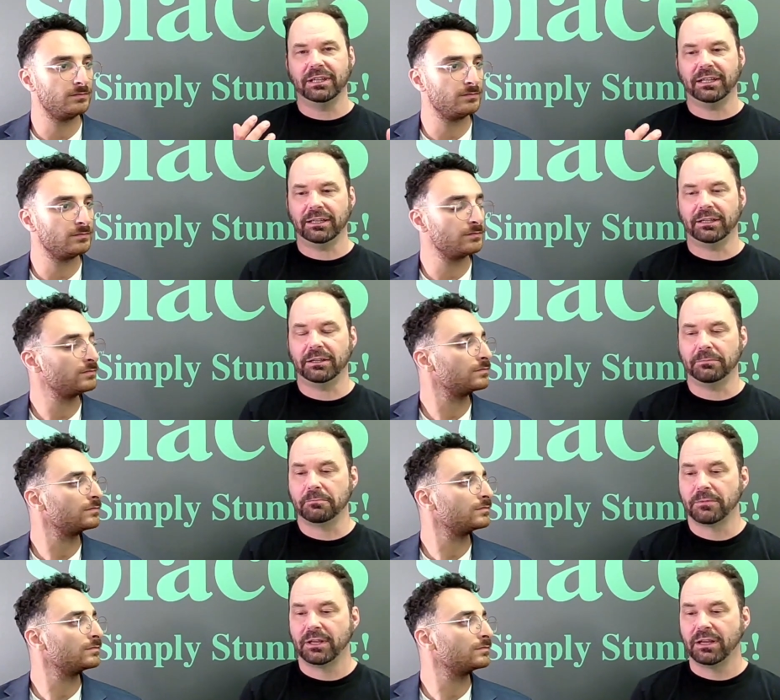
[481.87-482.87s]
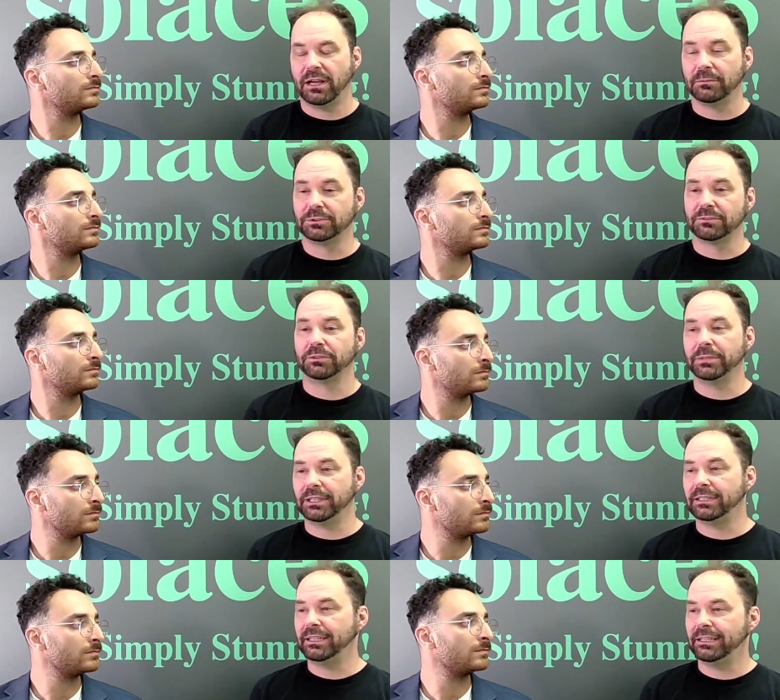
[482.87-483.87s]
Speaker 1: uh,
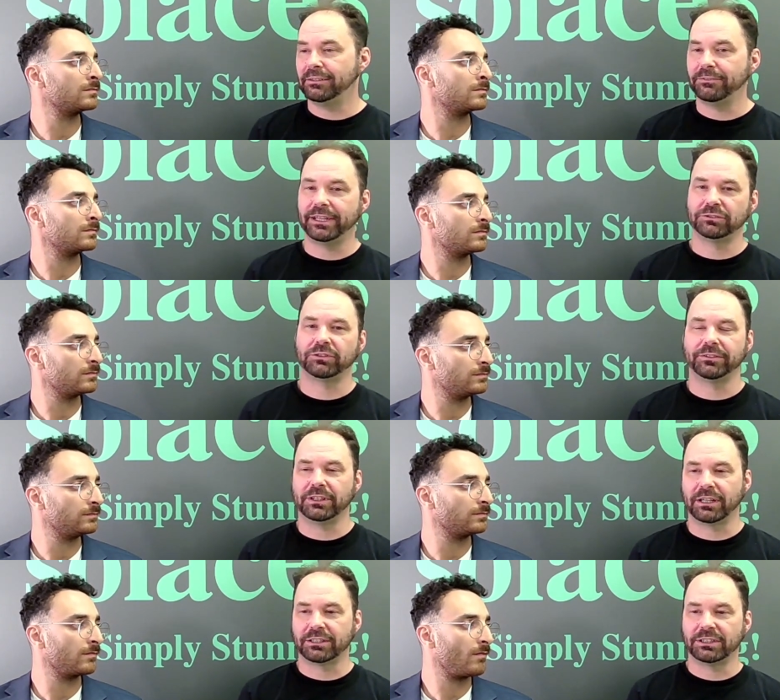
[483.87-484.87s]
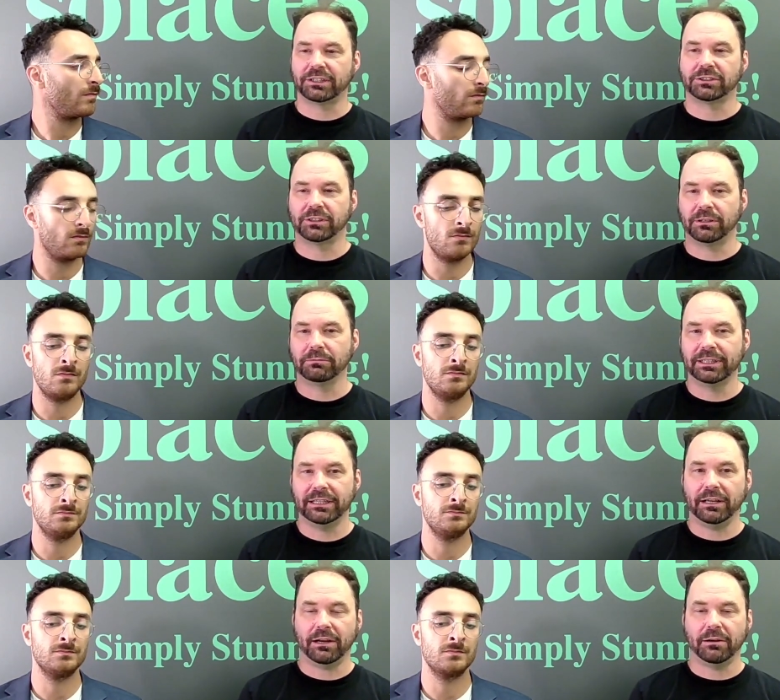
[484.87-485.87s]
observability and event driven architecture are really
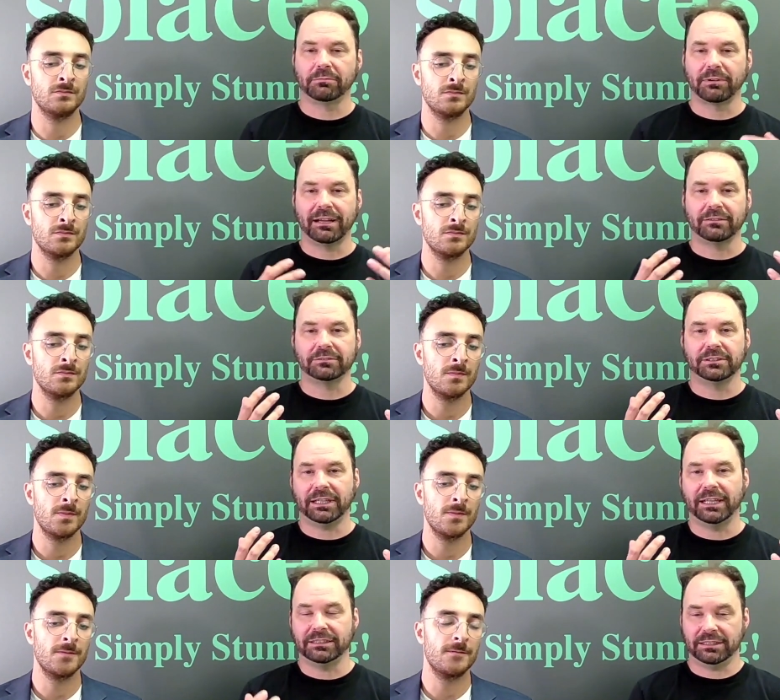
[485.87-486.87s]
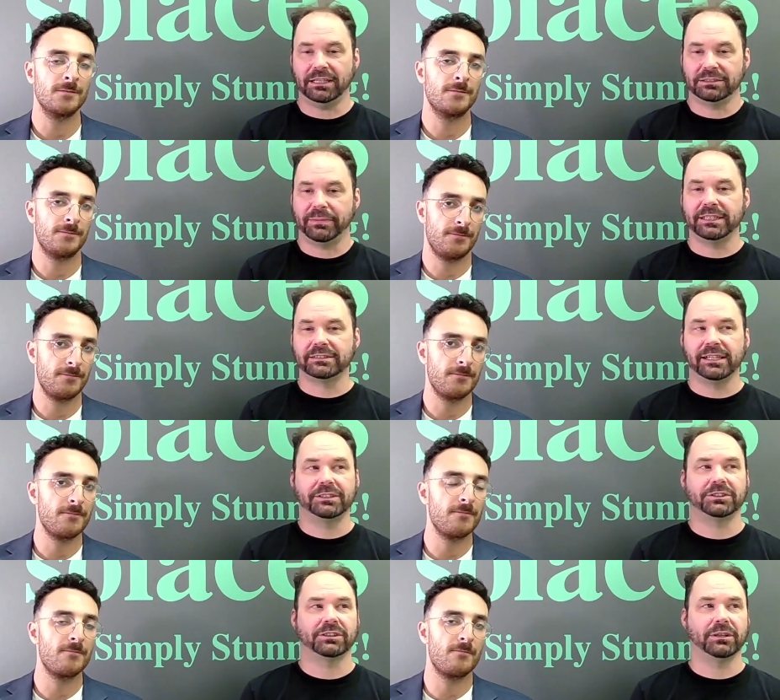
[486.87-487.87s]
around its, its base
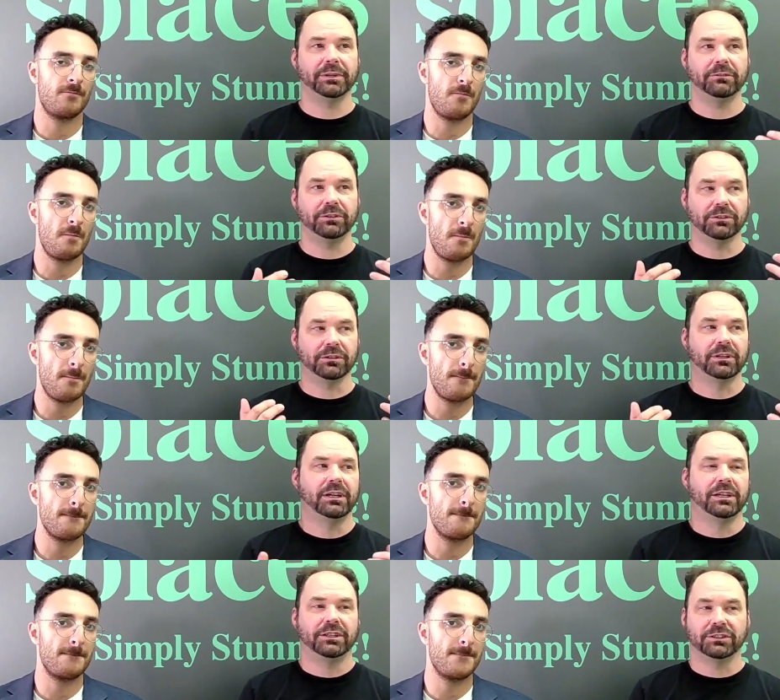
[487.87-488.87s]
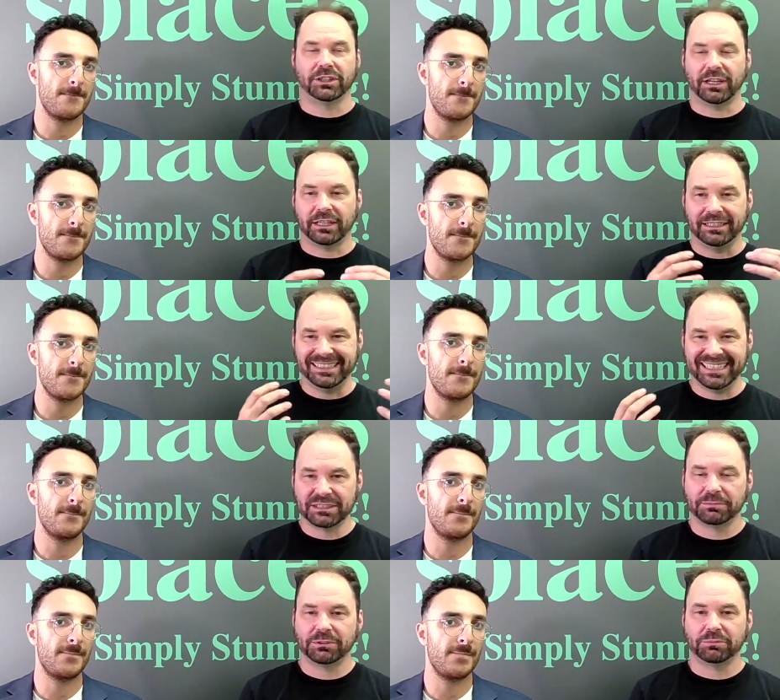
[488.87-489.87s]
nature. I mean, you're, you're talking
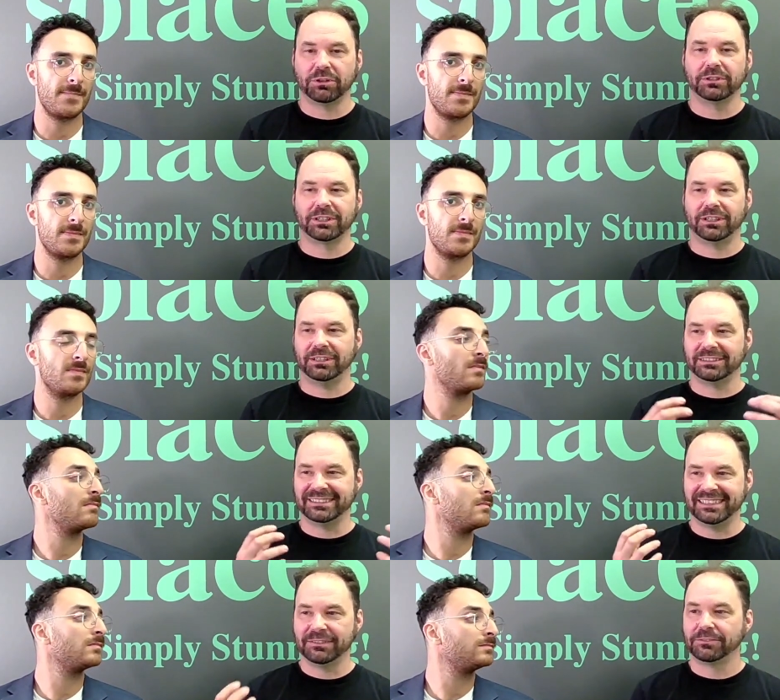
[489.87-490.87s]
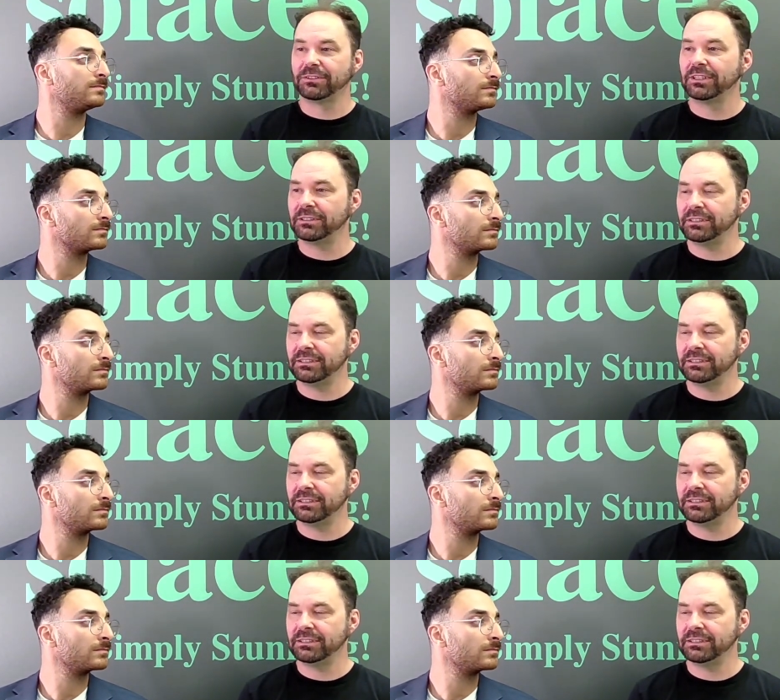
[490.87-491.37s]
disparate protocols, different